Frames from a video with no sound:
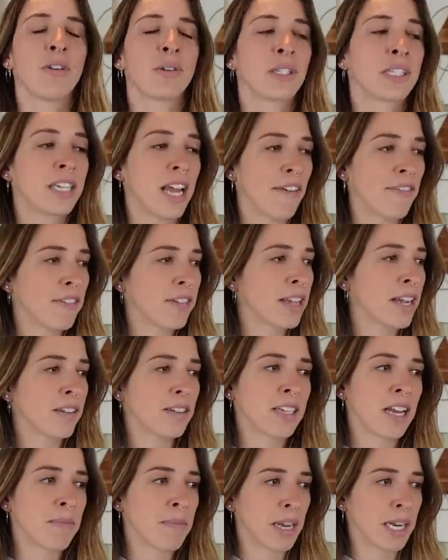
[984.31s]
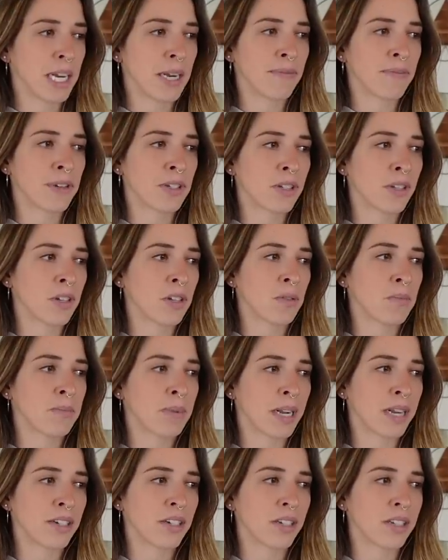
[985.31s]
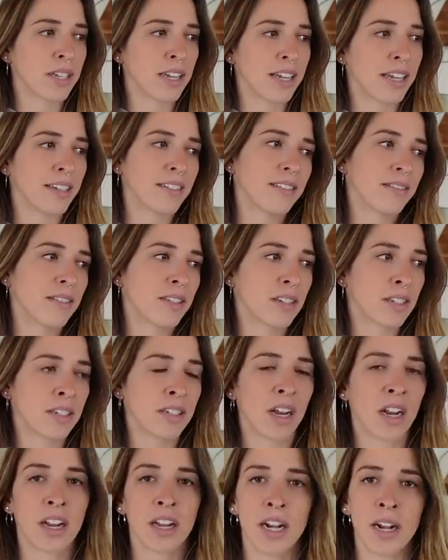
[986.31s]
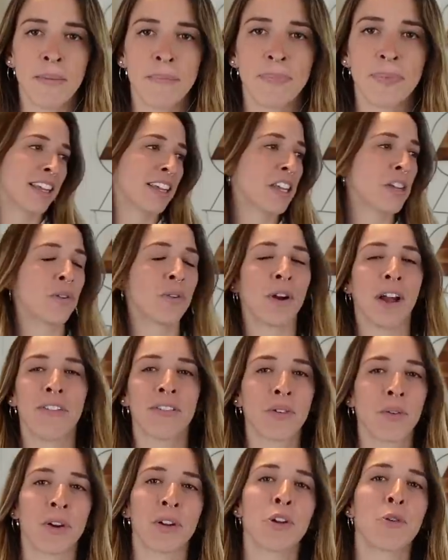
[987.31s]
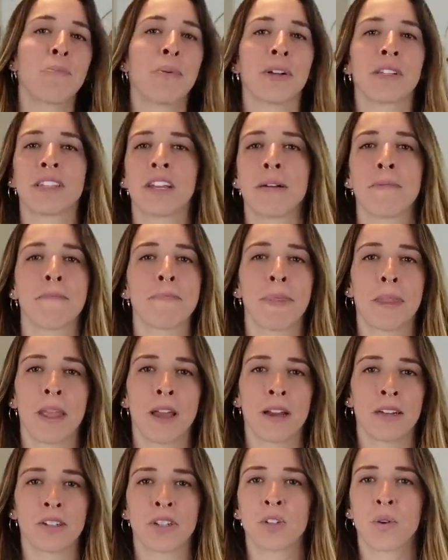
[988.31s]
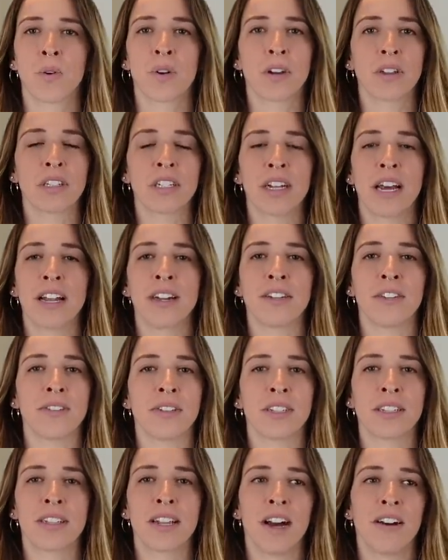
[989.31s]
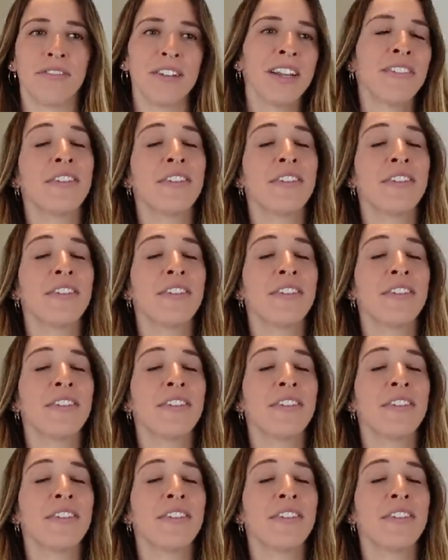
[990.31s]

I was definitely outside my comfort zone, but I just said, suck it up. Thank you everyone who puts up tutorials on how to do this stuff.